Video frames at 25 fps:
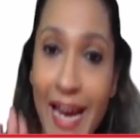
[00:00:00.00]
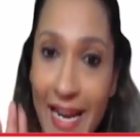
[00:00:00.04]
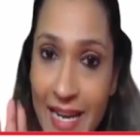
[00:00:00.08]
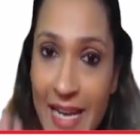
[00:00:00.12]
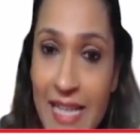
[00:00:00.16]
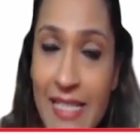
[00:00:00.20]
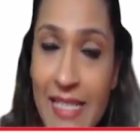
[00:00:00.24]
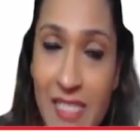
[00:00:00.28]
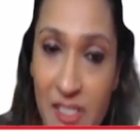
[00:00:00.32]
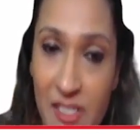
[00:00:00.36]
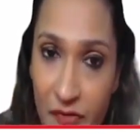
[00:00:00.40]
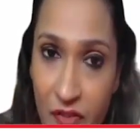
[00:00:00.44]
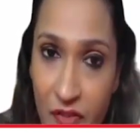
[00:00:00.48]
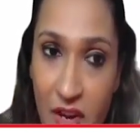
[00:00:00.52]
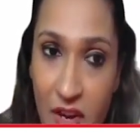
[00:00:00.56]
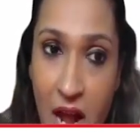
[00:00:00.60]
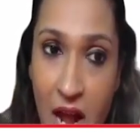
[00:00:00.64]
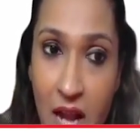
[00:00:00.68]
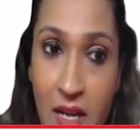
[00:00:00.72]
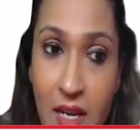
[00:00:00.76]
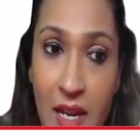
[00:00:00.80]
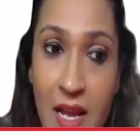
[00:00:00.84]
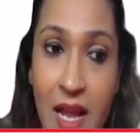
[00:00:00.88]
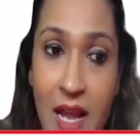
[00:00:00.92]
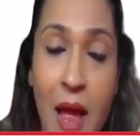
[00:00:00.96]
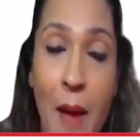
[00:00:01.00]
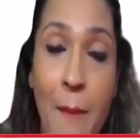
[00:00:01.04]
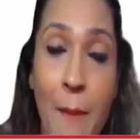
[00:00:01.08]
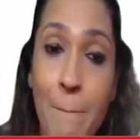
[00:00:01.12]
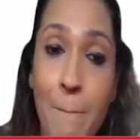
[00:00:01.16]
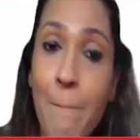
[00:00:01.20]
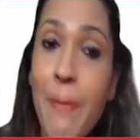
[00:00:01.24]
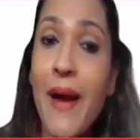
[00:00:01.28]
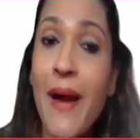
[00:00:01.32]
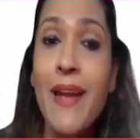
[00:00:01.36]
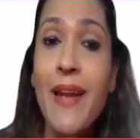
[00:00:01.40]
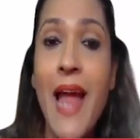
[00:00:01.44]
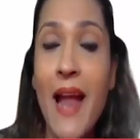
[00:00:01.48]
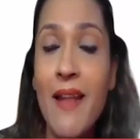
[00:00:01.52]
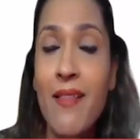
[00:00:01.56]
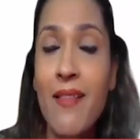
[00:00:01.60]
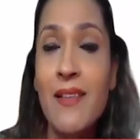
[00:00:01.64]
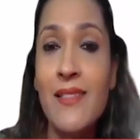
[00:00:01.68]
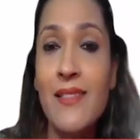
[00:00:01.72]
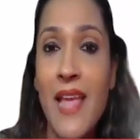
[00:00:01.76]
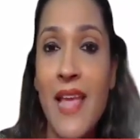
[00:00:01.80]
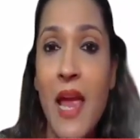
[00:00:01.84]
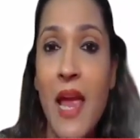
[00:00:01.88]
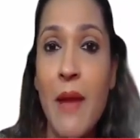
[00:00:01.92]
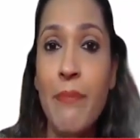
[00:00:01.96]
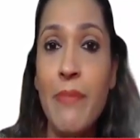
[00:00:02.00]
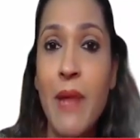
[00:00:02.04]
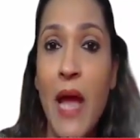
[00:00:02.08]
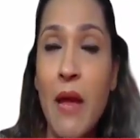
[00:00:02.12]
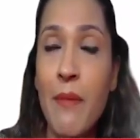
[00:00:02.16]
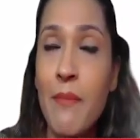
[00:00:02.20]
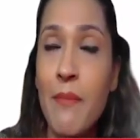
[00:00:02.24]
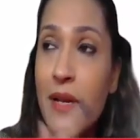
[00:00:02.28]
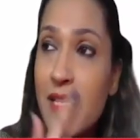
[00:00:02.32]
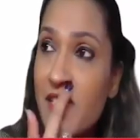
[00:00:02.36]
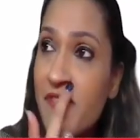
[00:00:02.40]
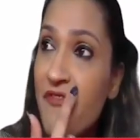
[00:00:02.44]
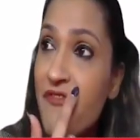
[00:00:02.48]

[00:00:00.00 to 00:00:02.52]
It is difficult, but at the same time,